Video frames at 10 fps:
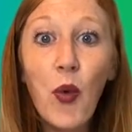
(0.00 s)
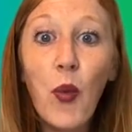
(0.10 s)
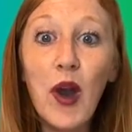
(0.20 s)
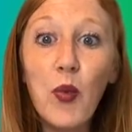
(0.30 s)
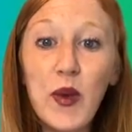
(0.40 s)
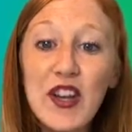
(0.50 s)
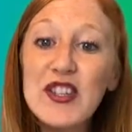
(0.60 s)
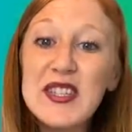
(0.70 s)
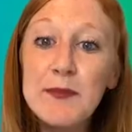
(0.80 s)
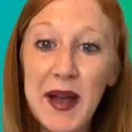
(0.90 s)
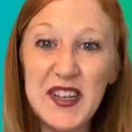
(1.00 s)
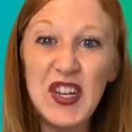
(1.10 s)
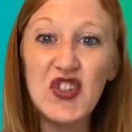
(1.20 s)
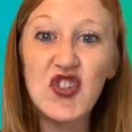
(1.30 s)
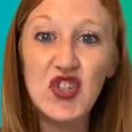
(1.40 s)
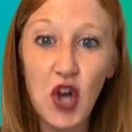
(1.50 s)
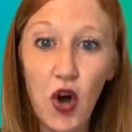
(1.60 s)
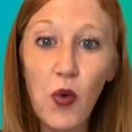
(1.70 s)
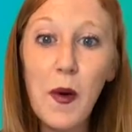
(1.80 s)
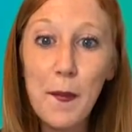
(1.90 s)
where we're spending
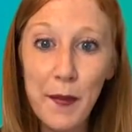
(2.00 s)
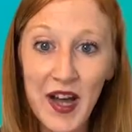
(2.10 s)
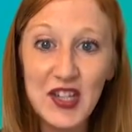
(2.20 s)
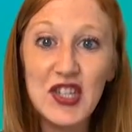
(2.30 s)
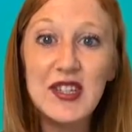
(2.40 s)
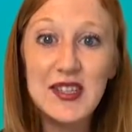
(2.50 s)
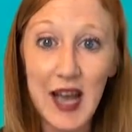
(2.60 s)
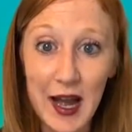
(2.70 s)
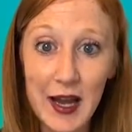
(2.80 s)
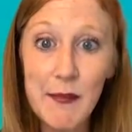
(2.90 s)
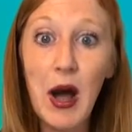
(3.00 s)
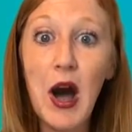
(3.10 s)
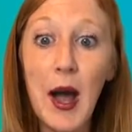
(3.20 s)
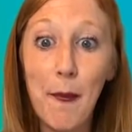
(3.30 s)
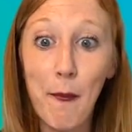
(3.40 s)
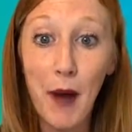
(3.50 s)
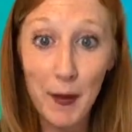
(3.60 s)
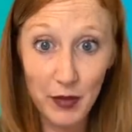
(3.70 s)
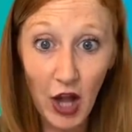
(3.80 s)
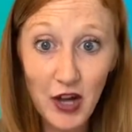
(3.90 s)
so much time on
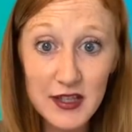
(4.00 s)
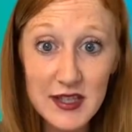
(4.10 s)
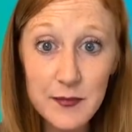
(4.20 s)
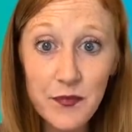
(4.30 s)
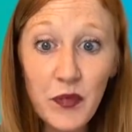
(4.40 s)
mom blogs